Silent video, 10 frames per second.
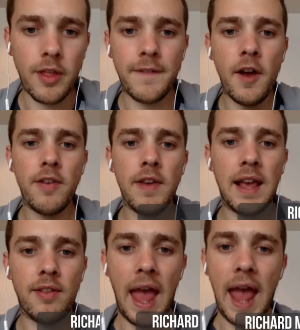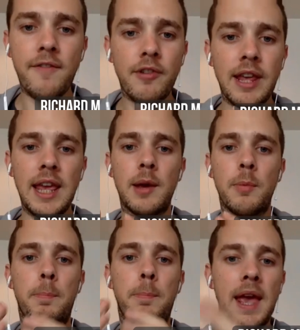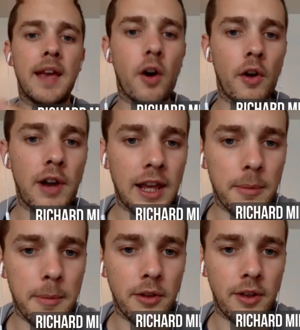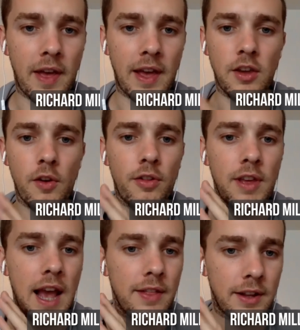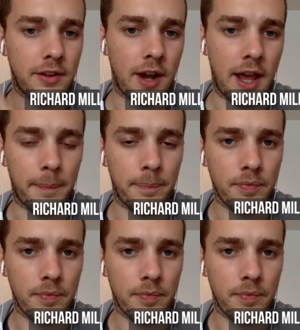first thing is every big online community that you see out there today,